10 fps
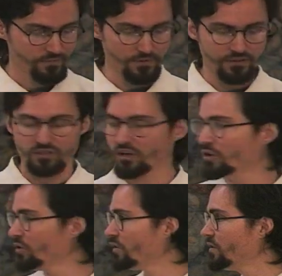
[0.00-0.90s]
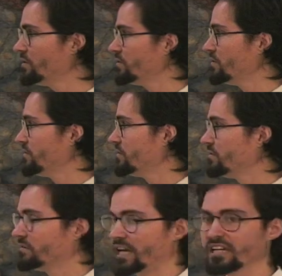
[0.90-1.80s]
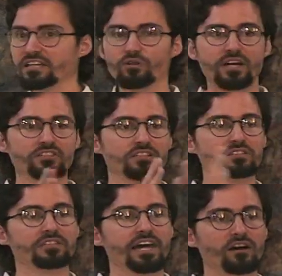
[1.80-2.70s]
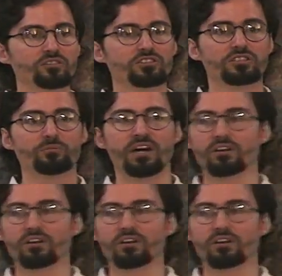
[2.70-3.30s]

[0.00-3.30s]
So, any questions now just about